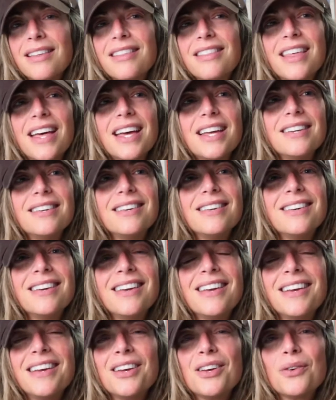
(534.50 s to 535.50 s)
that
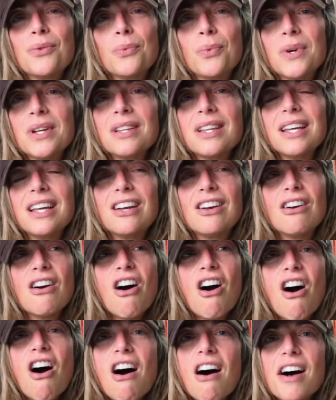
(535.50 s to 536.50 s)
really
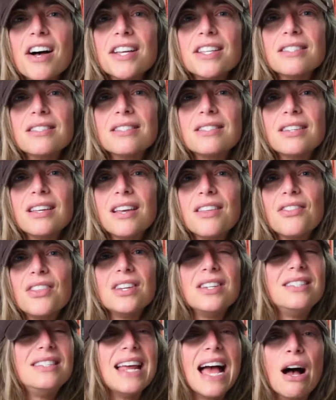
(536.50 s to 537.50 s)
caused
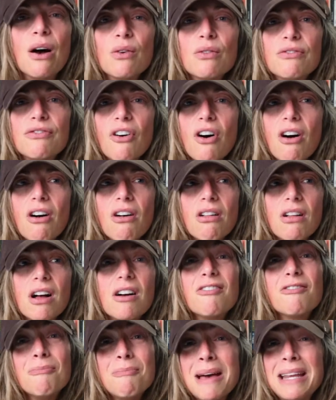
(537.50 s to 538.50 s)
the downfall
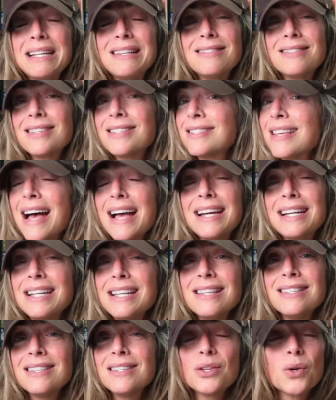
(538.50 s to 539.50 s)
of many
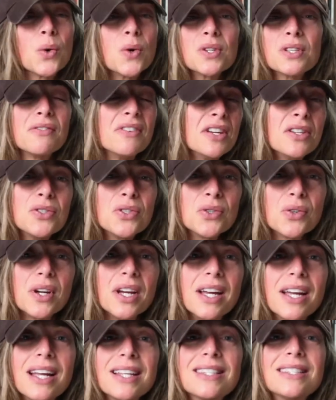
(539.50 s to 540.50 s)
societies in the course of
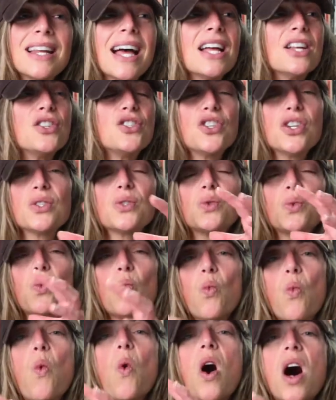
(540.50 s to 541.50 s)
history. It's not just
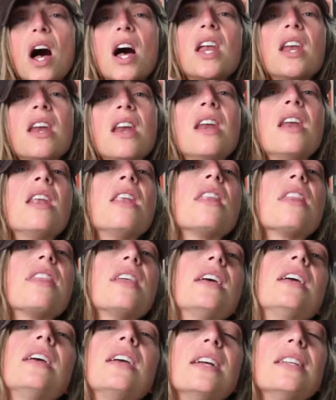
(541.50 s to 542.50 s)
one
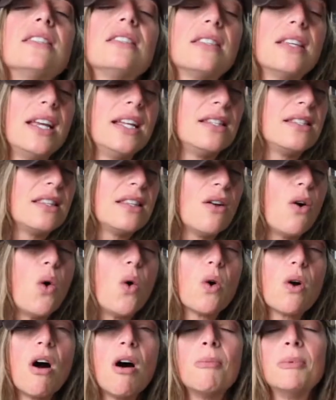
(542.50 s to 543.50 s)
thing, it's the
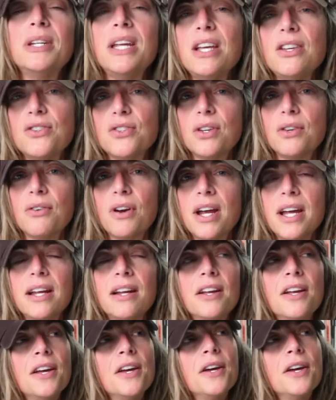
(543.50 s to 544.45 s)
whole culmination, right?